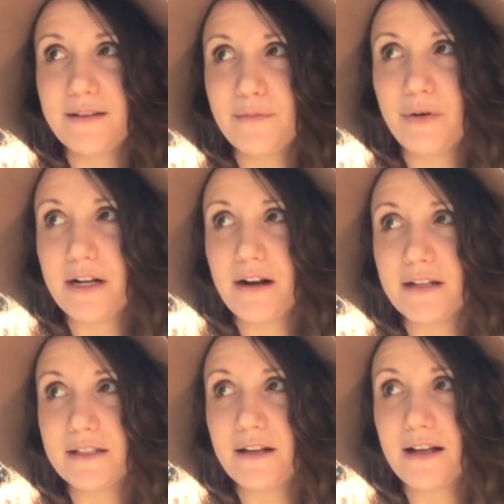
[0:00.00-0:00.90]
put it
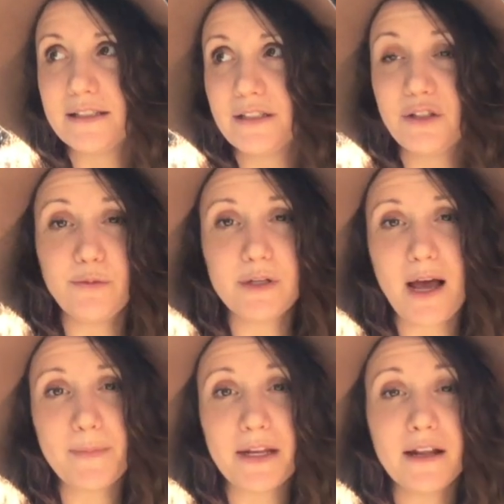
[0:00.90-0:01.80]
on as a soup
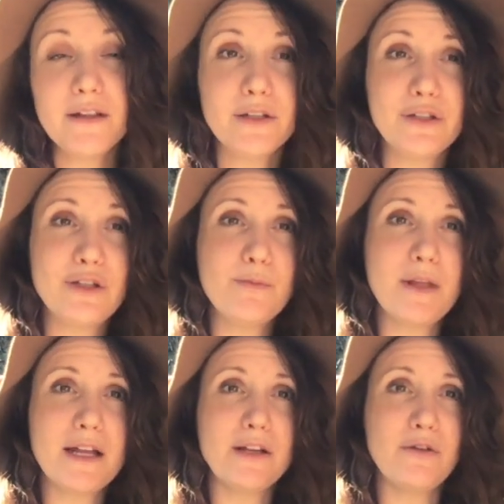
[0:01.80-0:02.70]
topping. The soup
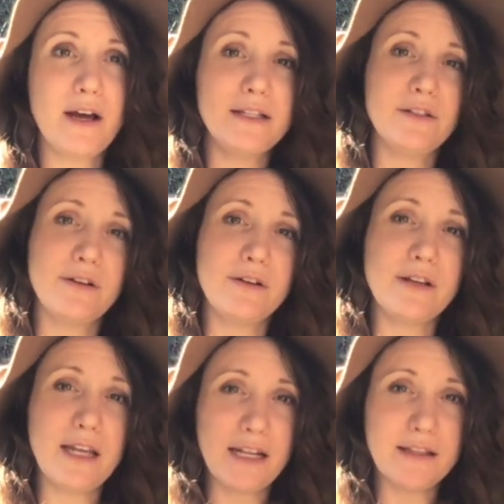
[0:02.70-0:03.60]
that you guys are
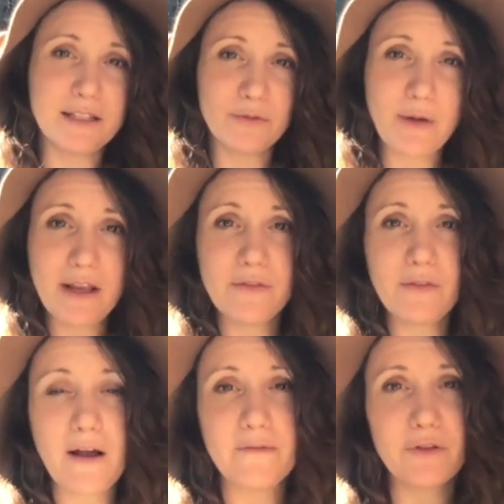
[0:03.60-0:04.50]
getting this week,
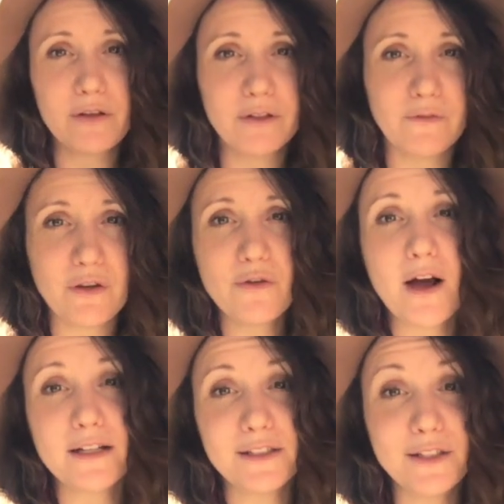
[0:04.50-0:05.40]
for those of you who
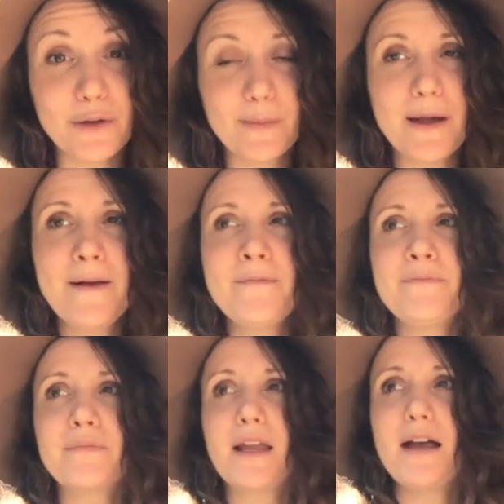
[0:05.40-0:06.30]
got soup,
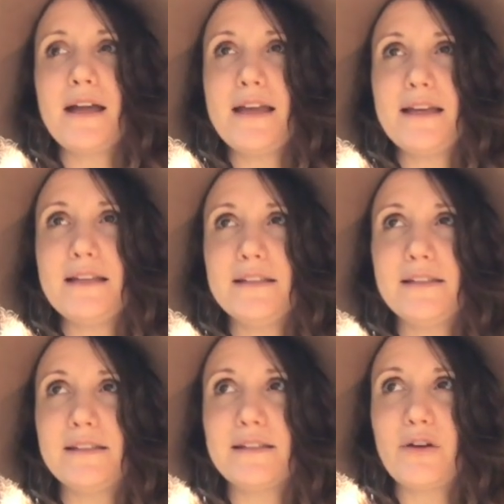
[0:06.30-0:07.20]
is
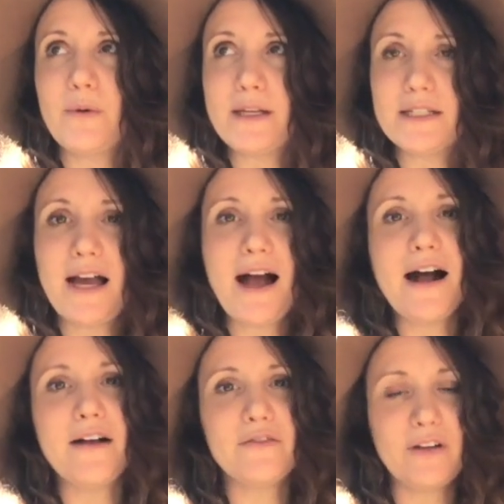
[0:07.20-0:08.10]
going to
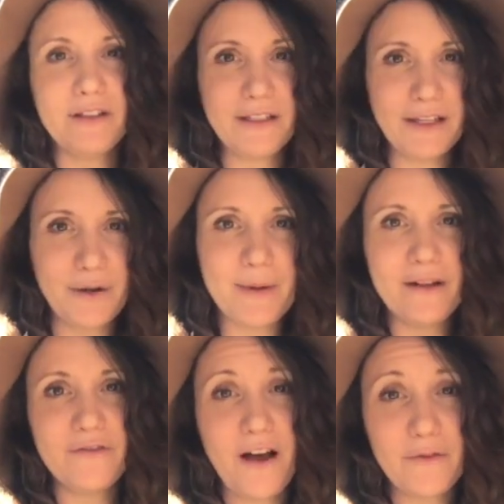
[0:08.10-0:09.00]
have a little bit
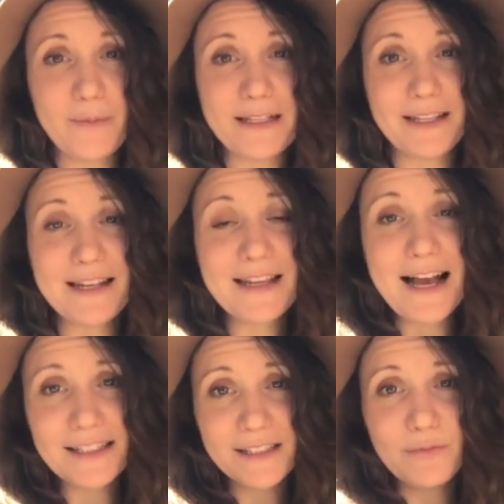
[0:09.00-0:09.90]
of fava beans. And
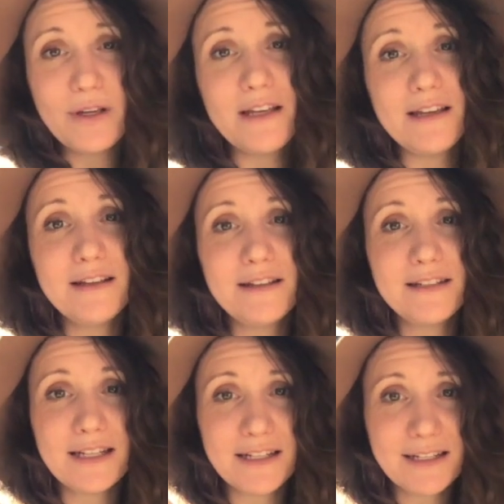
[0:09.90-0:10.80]
yes, we
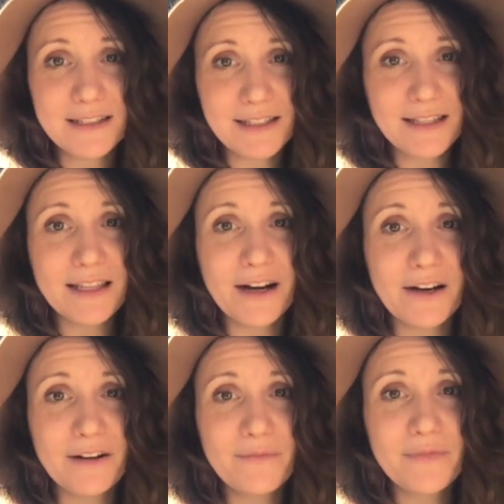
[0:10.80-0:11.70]
did sit
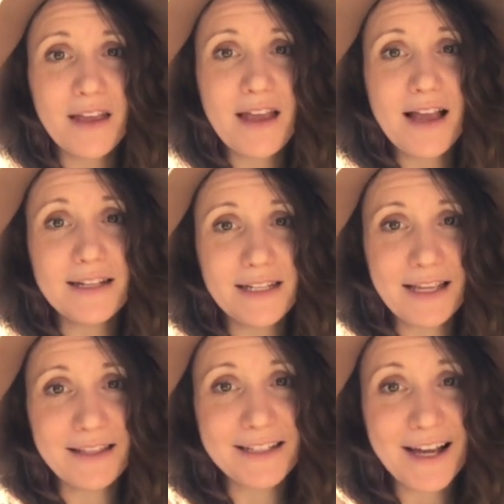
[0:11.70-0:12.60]
there and
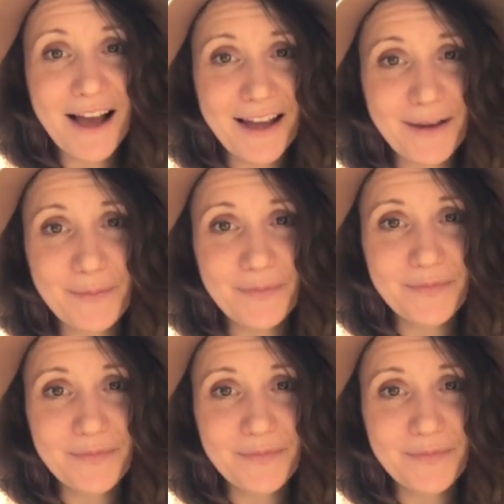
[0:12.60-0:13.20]
take the time